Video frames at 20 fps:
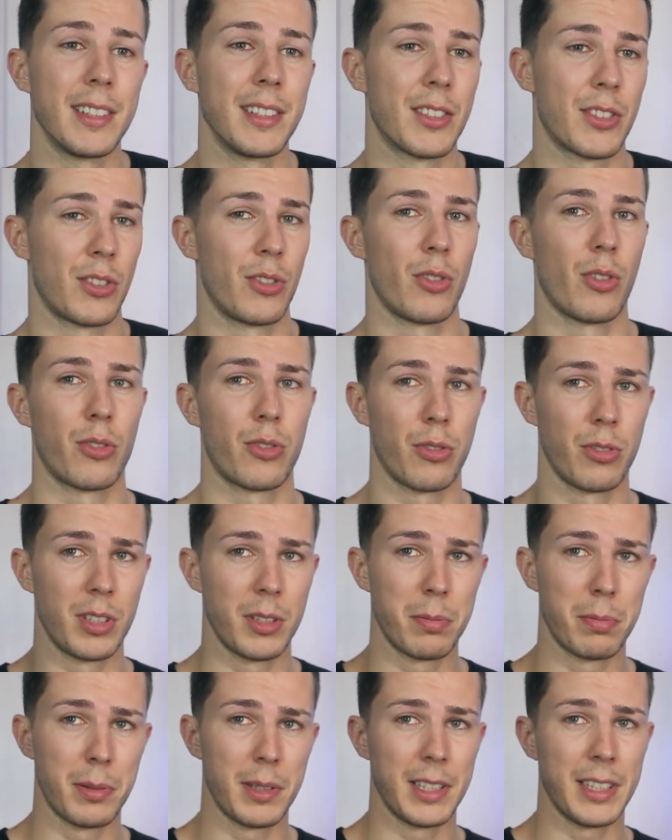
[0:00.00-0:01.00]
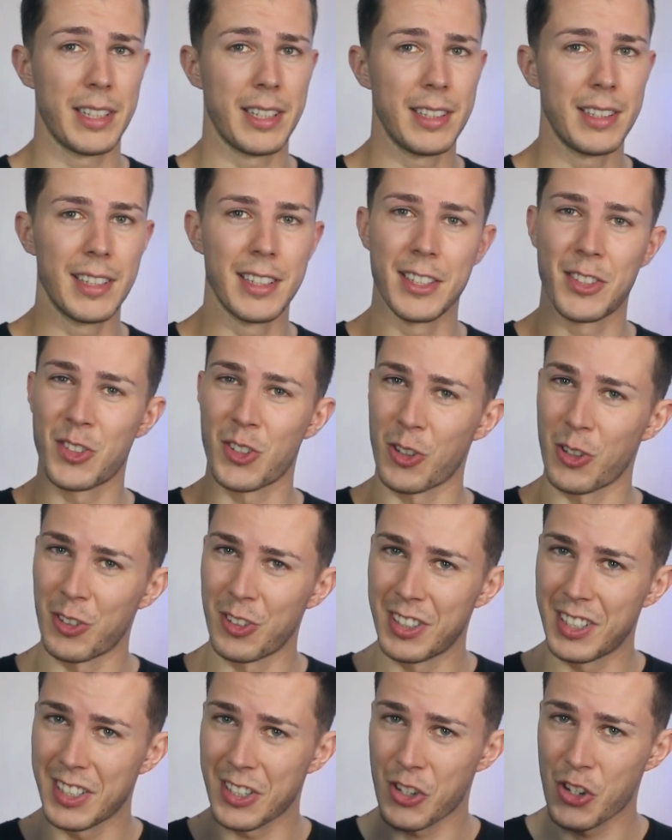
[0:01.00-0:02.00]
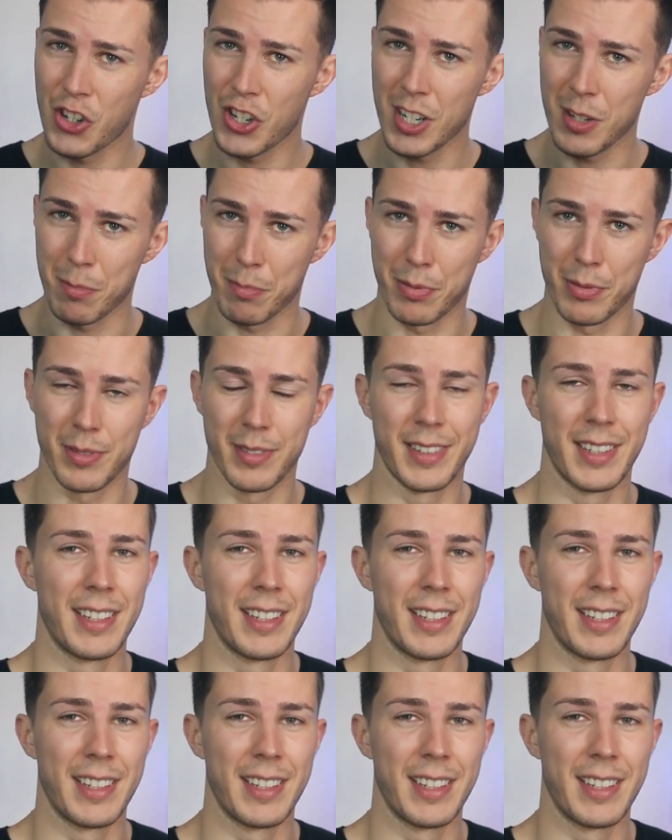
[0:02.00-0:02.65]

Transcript: it's not on the plane, it's on the ship.